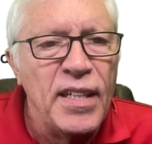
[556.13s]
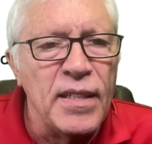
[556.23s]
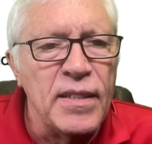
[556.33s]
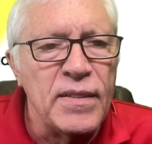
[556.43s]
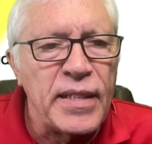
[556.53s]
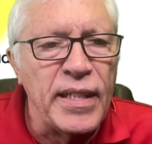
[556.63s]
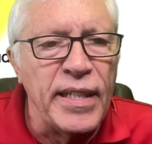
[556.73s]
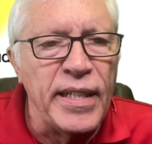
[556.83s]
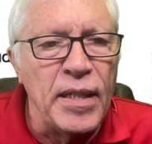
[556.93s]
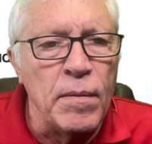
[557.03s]

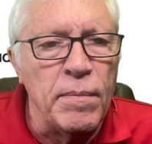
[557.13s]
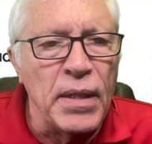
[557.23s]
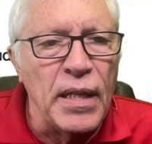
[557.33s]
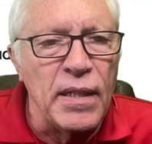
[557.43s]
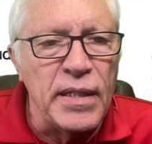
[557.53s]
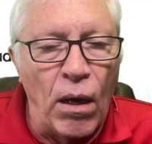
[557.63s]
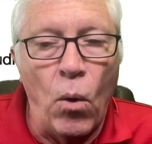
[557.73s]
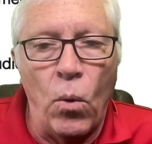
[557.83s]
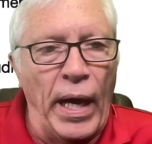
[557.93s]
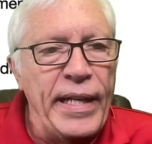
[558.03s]
Okay.
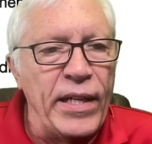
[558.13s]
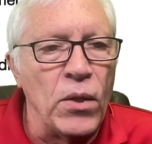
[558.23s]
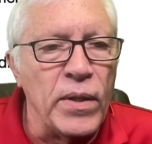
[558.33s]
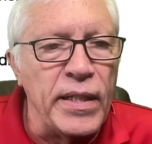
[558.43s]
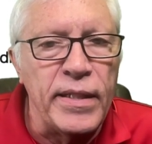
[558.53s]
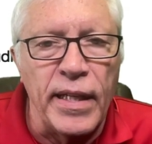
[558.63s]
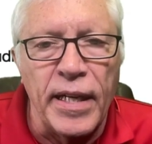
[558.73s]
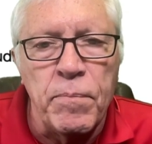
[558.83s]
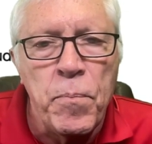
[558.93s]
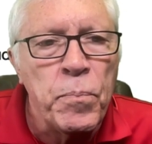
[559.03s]
I didn't know it did that.